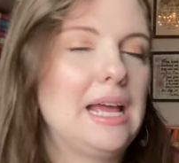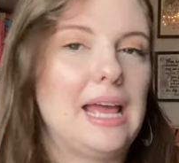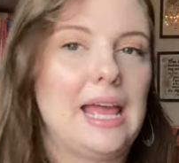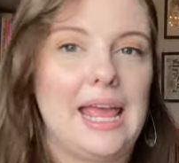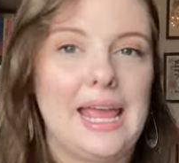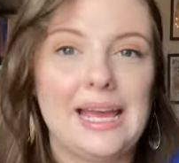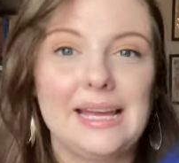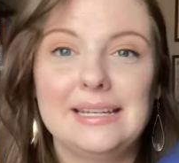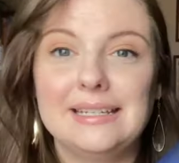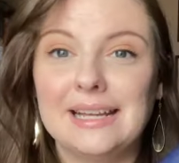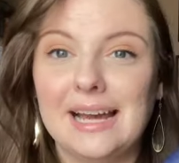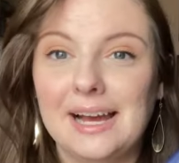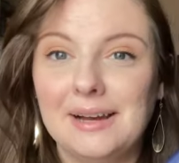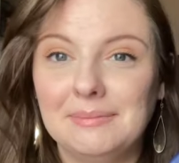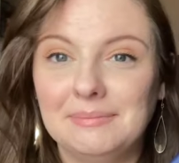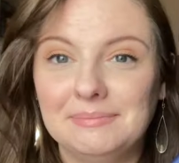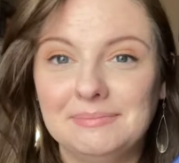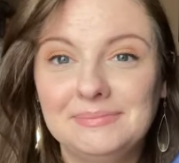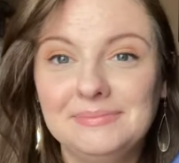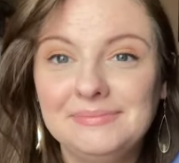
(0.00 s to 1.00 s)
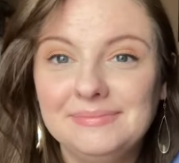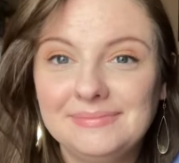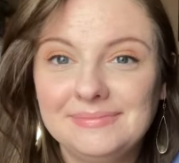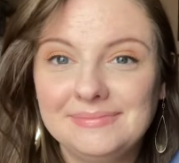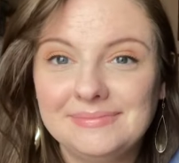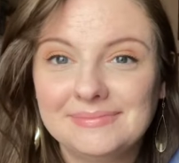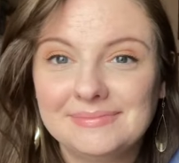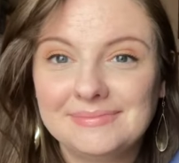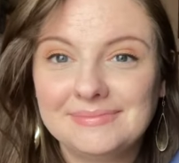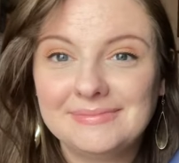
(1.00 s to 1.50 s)
and um,
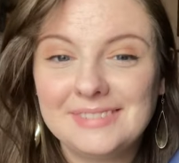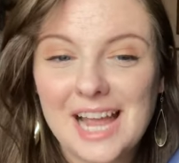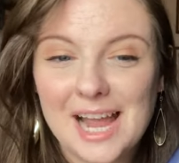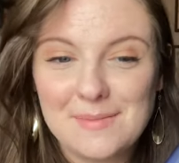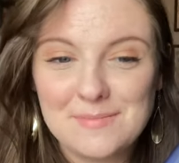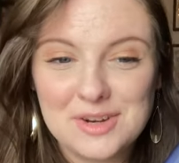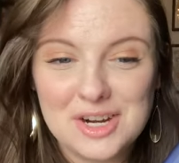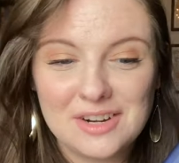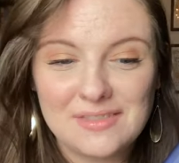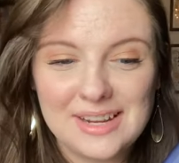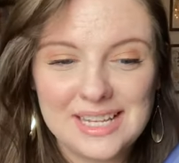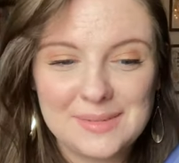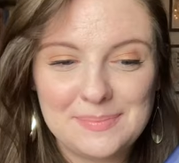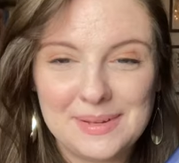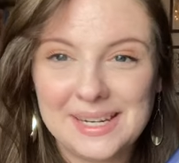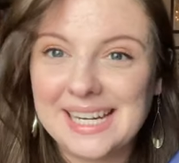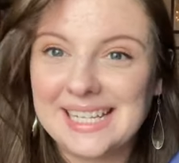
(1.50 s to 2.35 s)
I'm nervous but